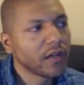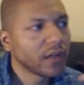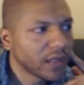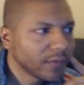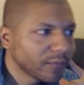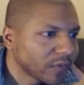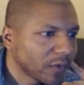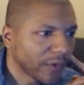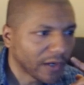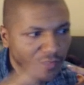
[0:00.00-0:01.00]
um,
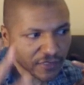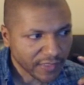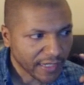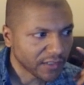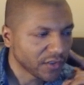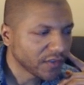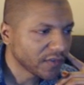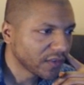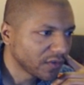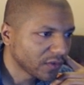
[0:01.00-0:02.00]
around these edges,
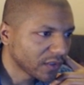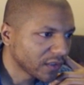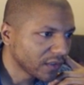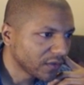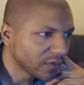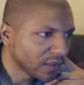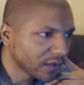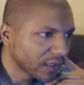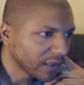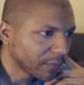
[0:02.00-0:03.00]
and you could you could
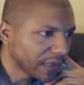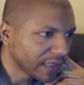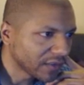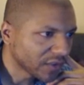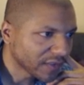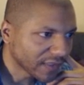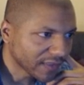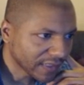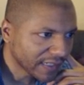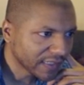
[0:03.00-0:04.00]
uh, paint just the
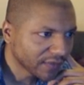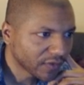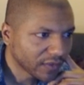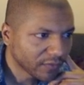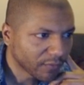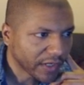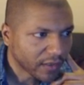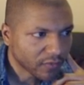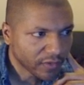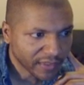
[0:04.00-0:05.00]
sides of it
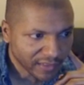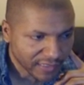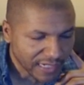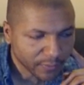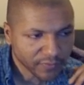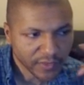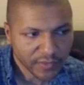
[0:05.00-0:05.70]
brown, and the top of it